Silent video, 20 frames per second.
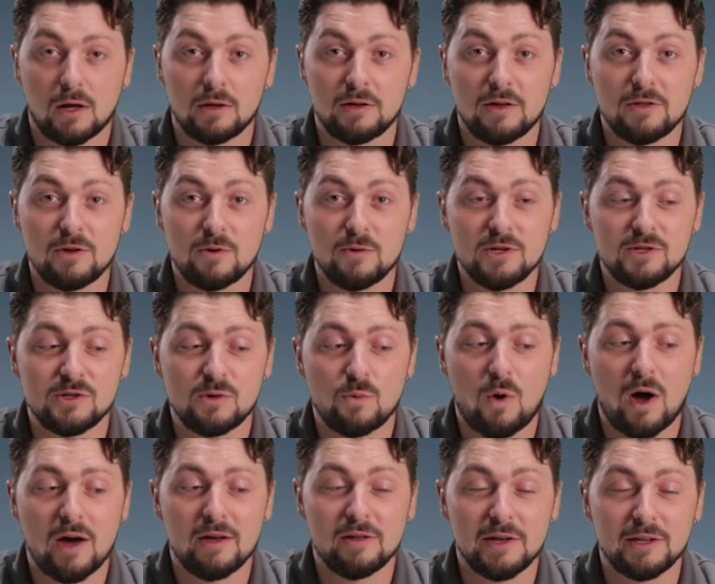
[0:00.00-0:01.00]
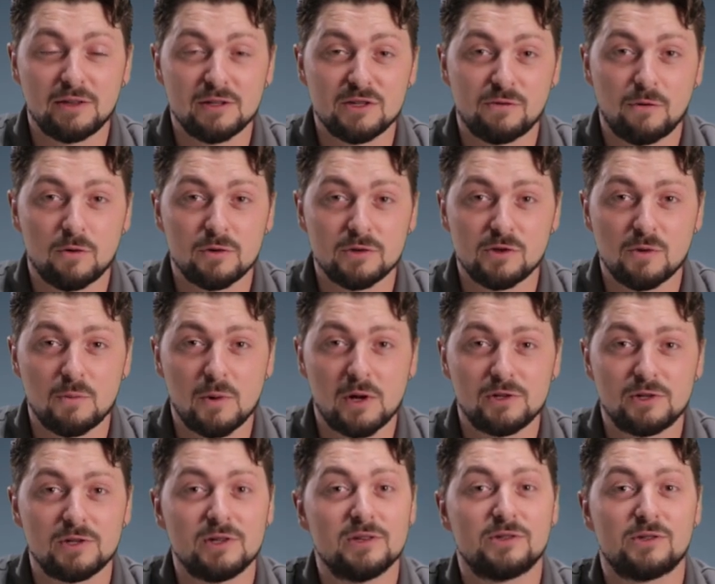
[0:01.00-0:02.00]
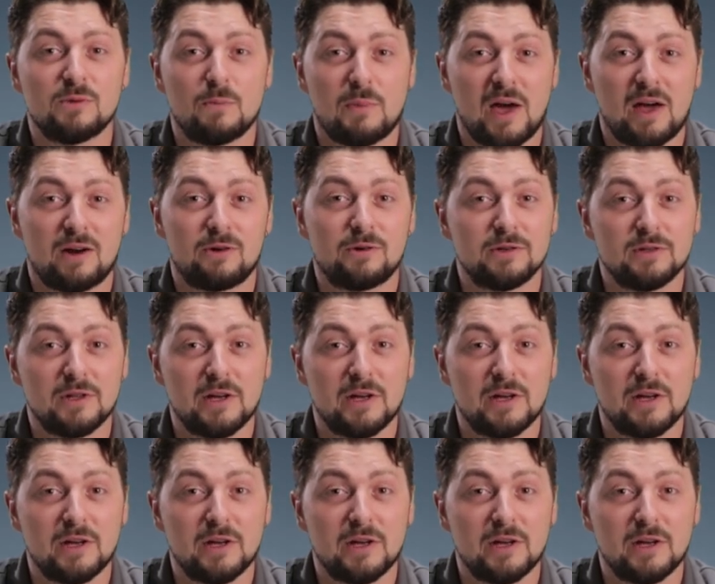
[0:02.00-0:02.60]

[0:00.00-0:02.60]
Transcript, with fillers: Another reason why I like this phone so much is the battery